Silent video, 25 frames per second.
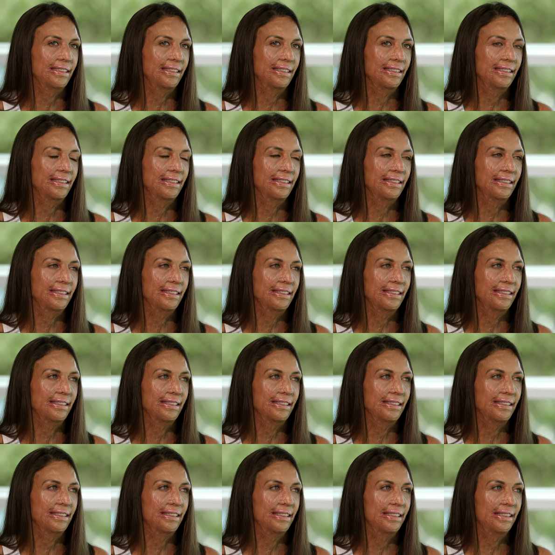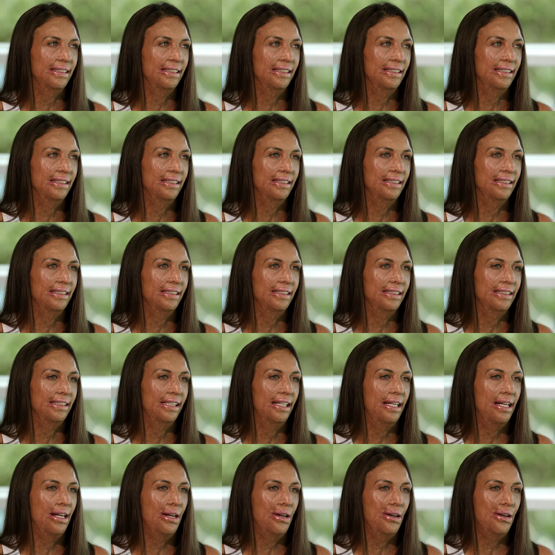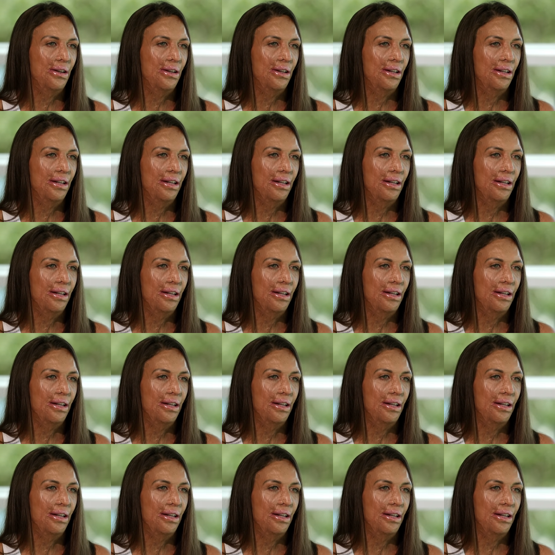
[no speech]